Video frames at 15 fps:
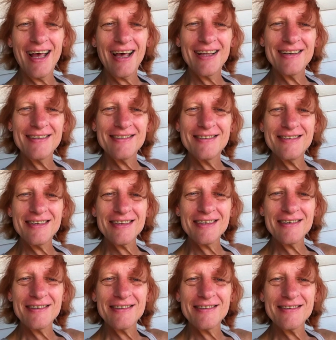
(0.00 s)
and she
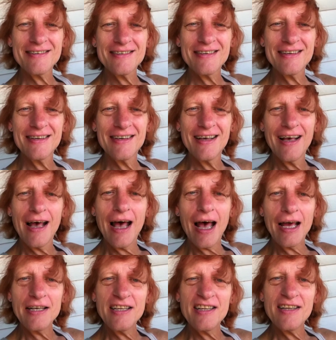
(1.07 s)
goes,
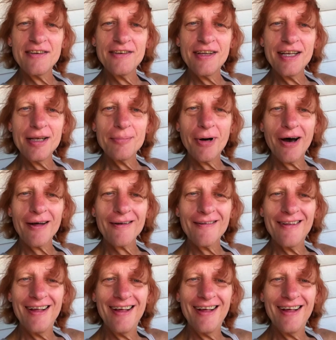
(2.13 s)
I need a titty bottle.